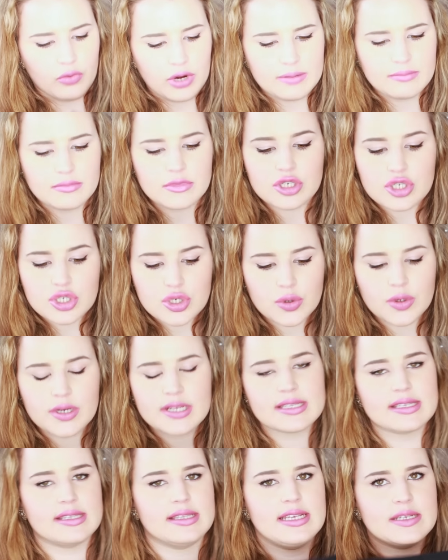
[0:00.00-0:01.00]
rimmed
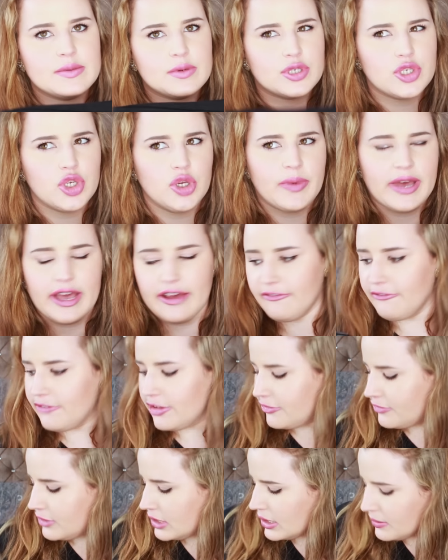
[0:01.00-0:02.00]
shorts, and these were
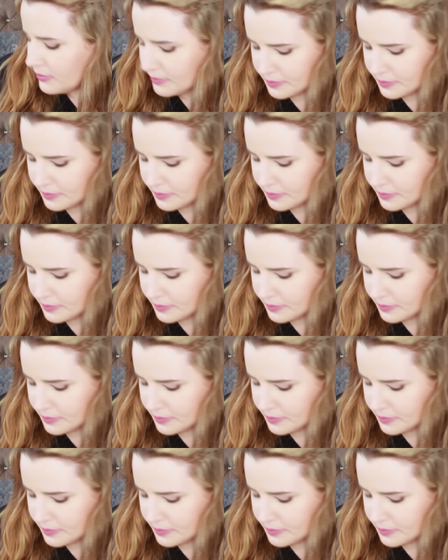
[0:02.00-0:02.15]
£2.50.